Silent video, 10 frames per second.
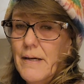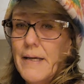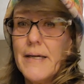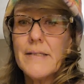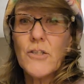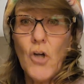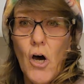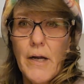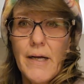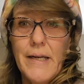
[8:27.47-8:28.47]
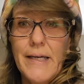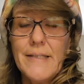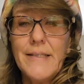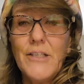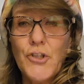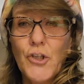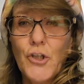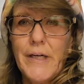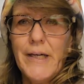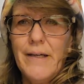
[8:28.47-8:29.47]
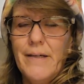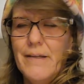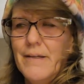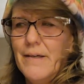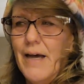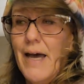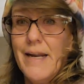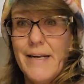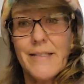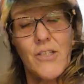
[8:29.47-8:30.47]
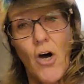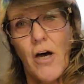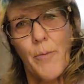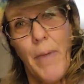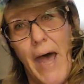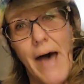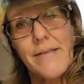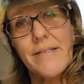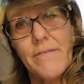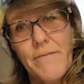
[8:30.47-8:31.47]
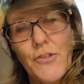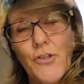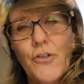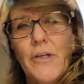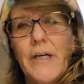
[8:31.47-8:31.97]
it is not an easy journey, and it is not a passive journey